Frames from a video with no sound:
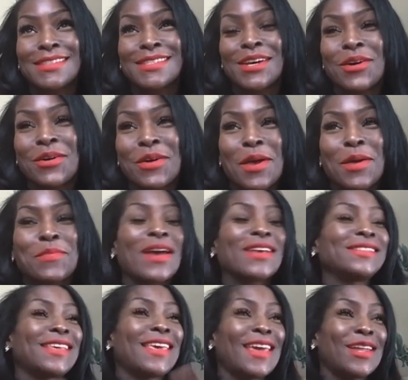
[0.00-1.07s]
So my
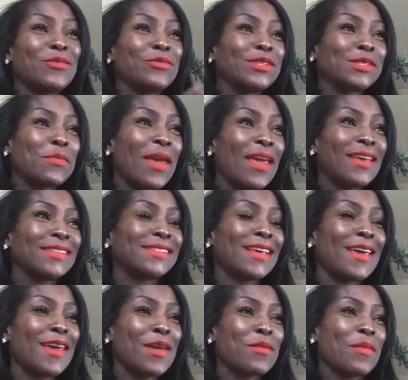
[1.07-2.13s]
skin was
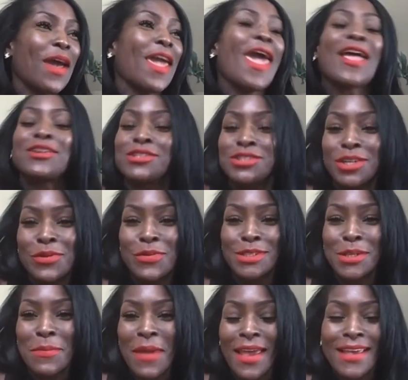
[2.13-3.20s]
amazing, my energy was
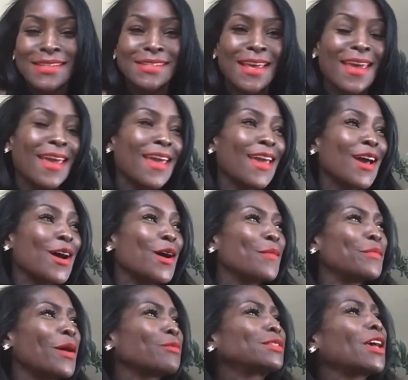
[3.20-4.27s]
amazing. I
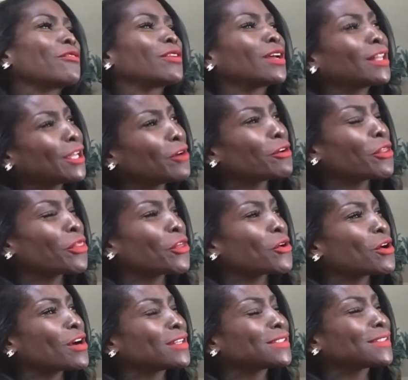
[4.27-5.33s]
was having clearer
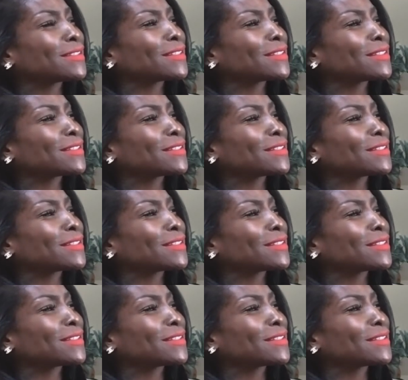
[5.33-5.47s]
thoughts.